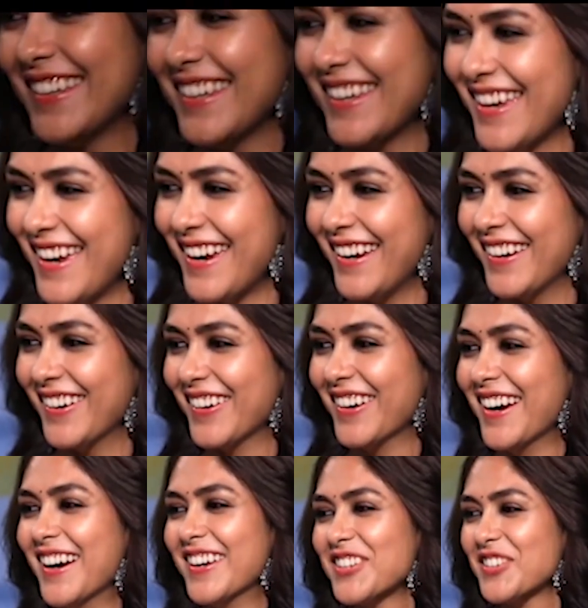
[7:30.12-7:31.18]
Yes.
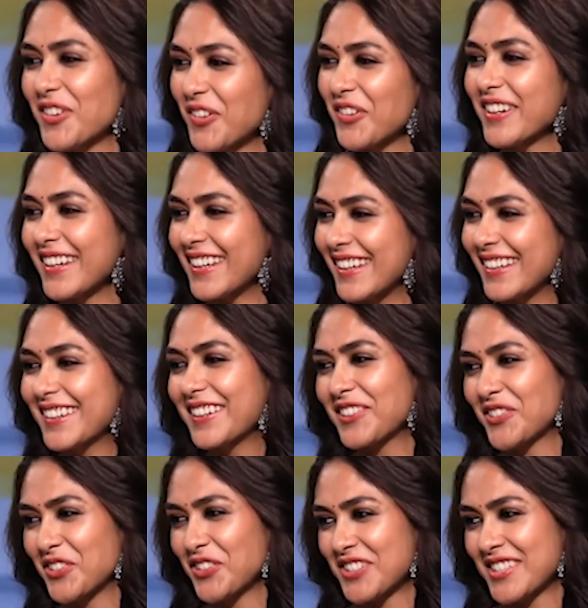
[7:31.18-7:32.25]
Mm. You know in
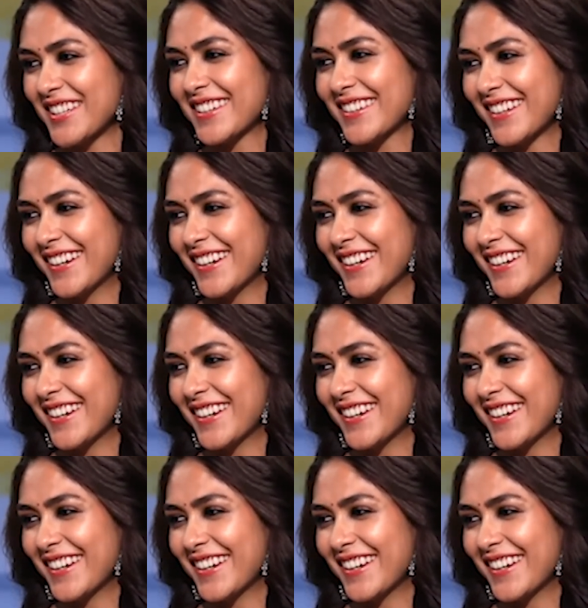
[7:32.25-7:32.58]
Hindi if you say